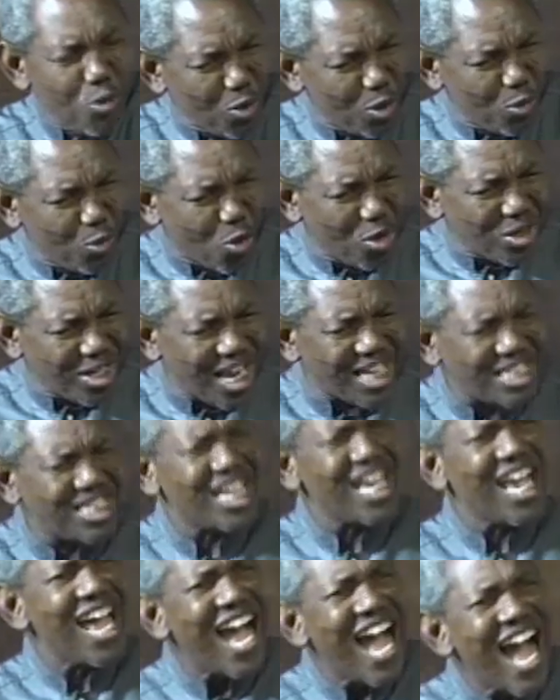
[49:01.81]
will wonder, say,
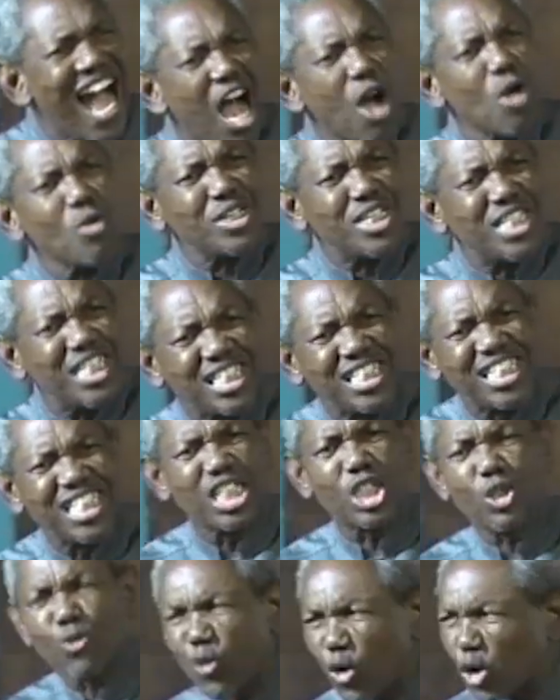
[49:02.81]
how did
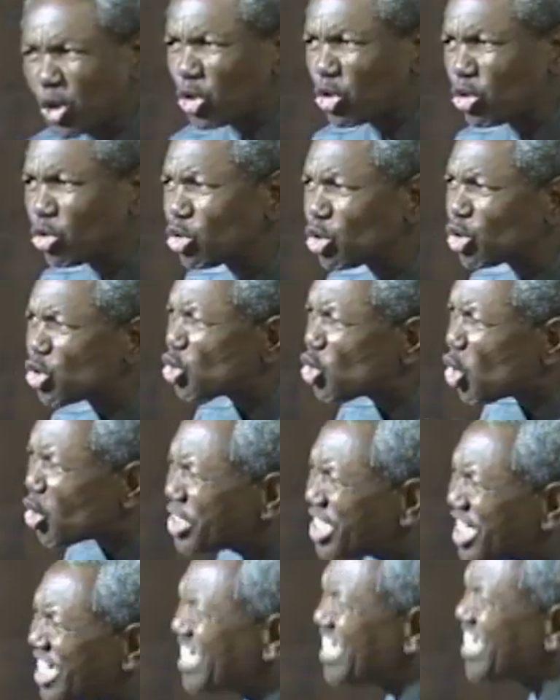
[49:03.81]
his fortune
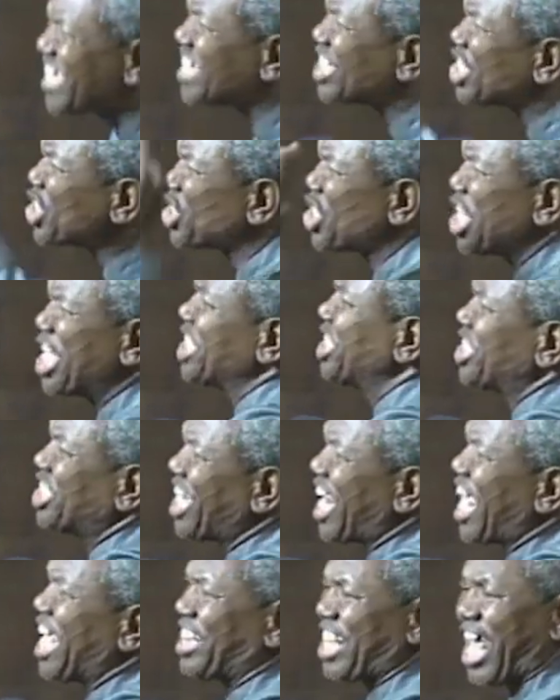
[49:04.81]
suddenly change
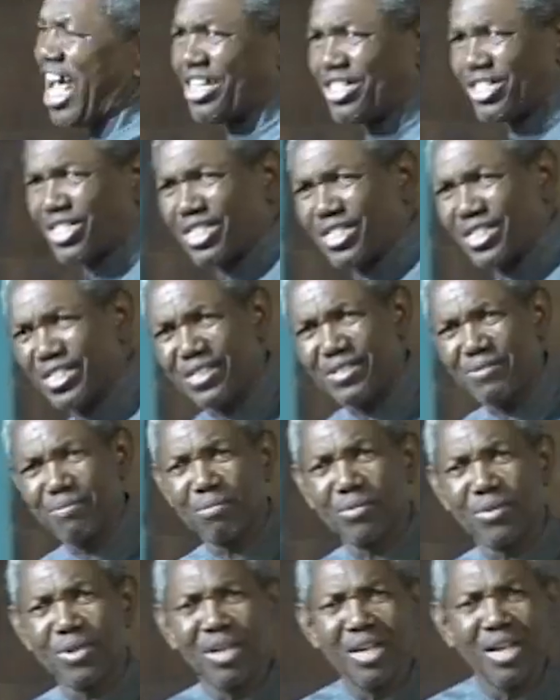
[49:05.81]
like that?
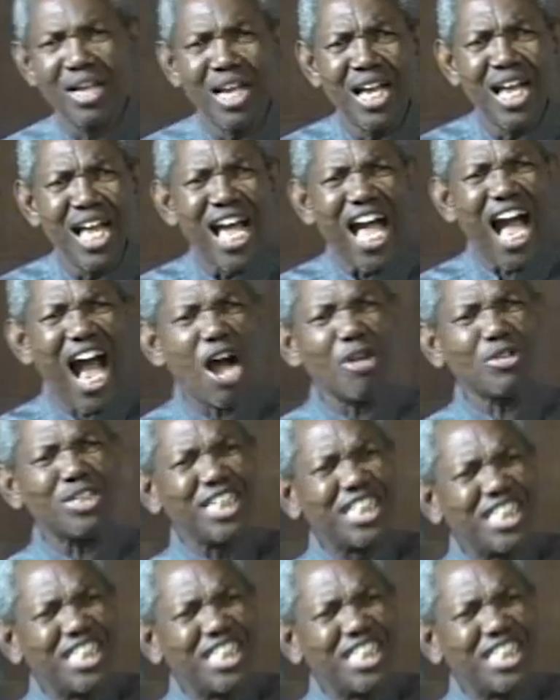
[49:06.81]
How did